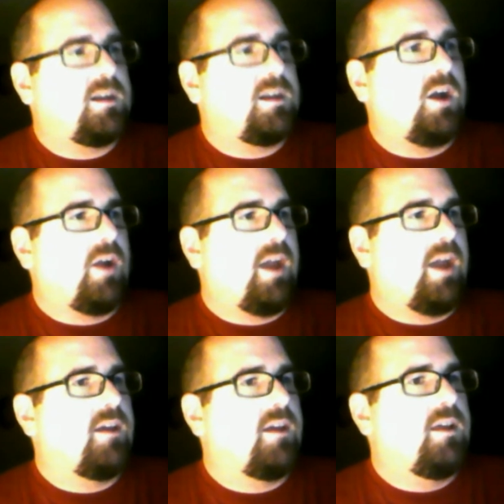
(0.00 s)
Okay,
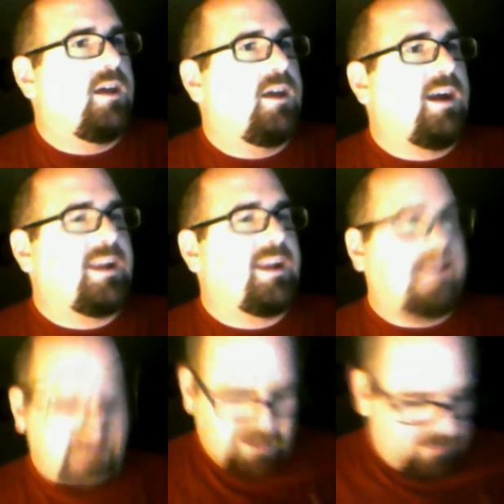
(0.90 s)
I'm going to get out of
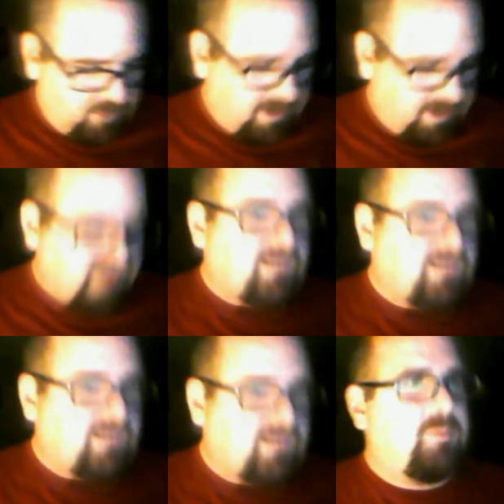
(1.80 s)
here before you guys
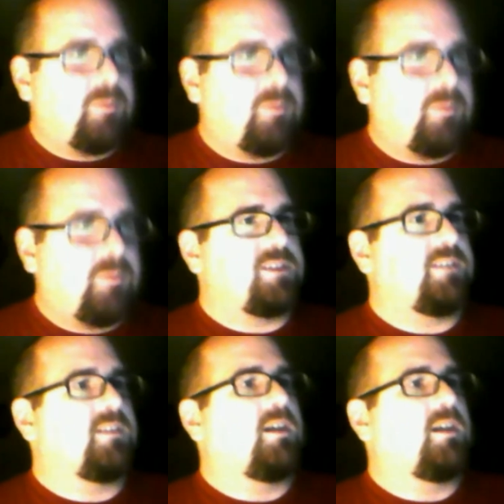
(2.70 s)
ask me more questions.